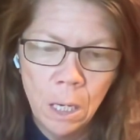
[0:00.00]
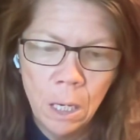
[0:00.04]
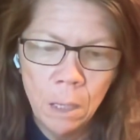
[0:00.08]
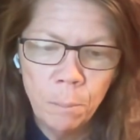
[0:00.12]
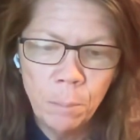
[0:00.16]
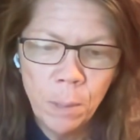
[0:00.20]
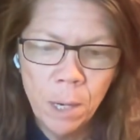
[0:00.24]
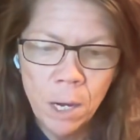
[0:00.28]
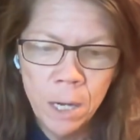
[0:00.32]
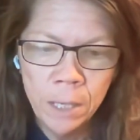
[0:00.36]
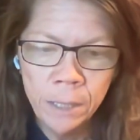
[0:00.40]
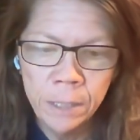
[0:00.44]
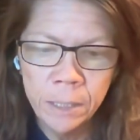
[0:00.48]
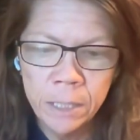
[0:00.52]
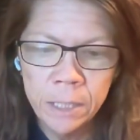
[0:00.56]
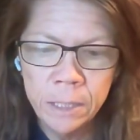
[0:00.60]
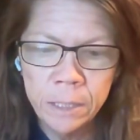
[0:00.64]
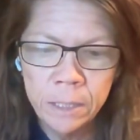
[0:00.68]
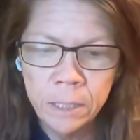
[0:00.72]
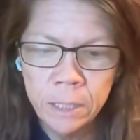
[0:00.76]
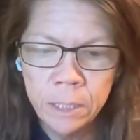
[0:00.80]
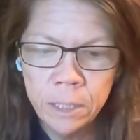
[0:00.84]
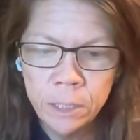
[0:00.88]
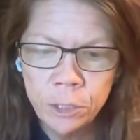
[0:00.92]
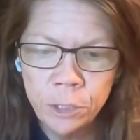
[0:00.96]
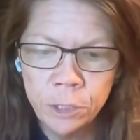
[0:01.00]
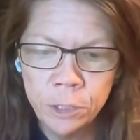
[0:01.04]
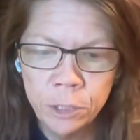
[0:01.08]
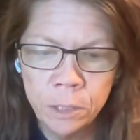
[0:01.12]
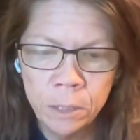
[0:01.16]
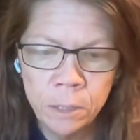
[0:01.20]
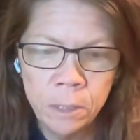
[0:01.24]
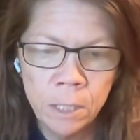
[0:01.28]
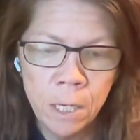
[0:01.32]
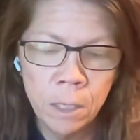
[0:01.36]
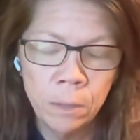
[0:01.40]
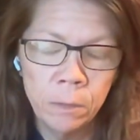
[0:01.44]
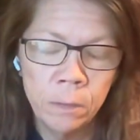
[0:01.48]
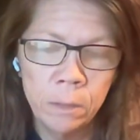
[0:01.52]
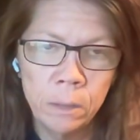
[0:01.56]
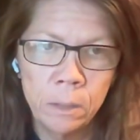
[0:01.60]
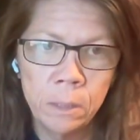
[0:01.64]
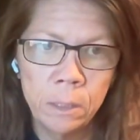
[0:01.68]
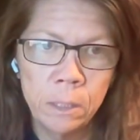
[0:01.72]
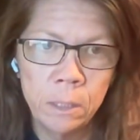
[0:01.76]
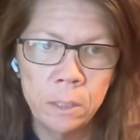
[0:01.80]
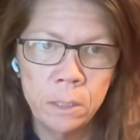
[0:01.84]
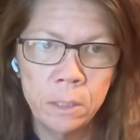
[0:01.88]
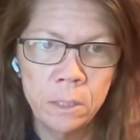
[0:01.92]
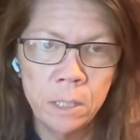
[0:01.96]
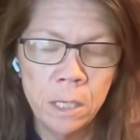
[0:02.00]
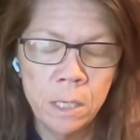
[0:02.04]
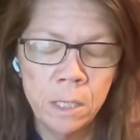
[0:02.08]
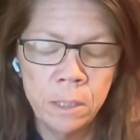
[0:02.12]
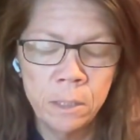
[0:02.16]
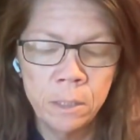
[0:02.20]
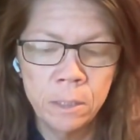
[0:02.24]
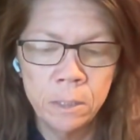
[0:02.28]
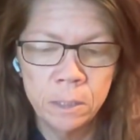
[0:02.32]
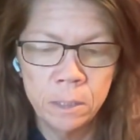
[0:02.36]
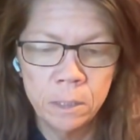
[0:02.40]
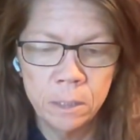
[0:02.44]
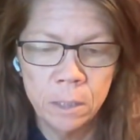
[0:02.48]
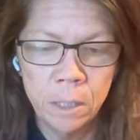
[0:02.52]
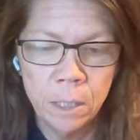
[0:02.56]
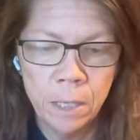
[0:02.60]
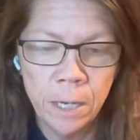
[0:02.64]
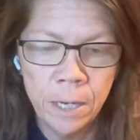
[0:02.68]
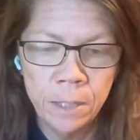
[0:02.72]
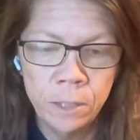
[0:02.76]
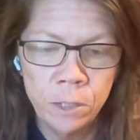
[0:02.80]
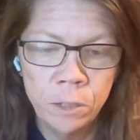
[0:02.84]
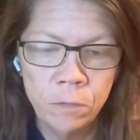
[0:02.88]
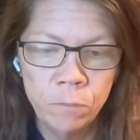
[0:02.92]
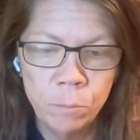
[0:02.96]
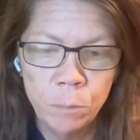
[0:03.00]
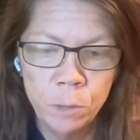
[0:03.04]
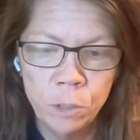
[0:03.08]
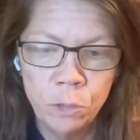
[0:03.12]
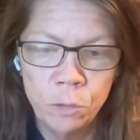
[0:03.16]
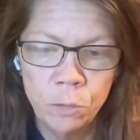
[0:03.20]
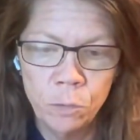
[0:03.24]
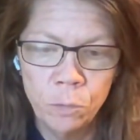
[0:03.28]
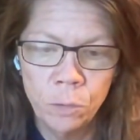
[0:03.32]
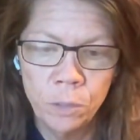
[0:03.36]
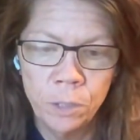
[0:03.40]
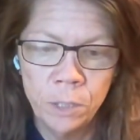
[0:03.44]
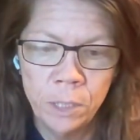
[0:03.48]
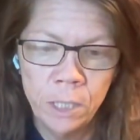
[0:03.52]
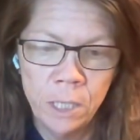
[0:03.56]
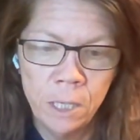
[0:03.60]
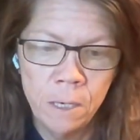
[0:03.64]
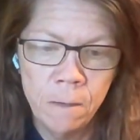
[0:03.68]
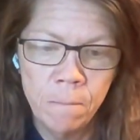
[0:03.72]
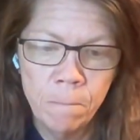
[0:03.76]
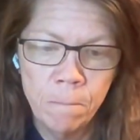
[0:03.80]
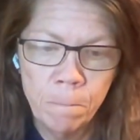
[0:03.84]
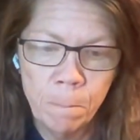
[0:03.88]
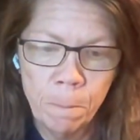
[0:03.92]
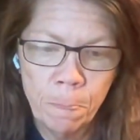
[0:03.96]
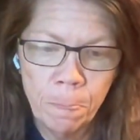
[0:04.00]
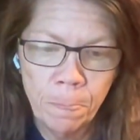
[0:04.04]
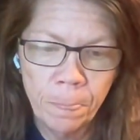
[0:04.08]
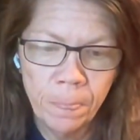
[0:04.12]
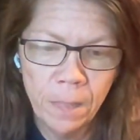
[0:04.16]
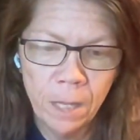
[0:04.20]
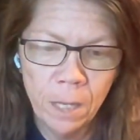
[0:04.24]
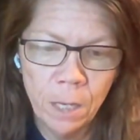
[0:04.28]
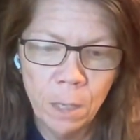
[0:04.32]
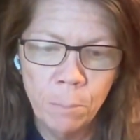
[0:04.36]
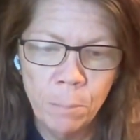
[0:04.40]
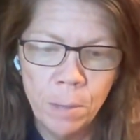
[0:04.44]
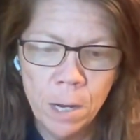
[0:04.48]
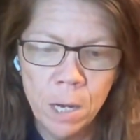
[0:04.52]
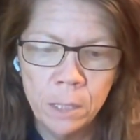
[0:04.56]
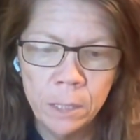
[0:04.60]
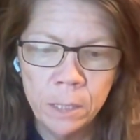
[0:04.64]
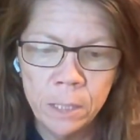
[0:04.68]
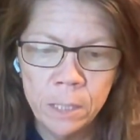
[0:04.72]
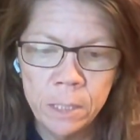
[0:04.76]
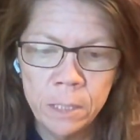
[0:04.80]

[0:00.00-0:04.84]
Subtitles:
upon condition, now this son is age of majority, upon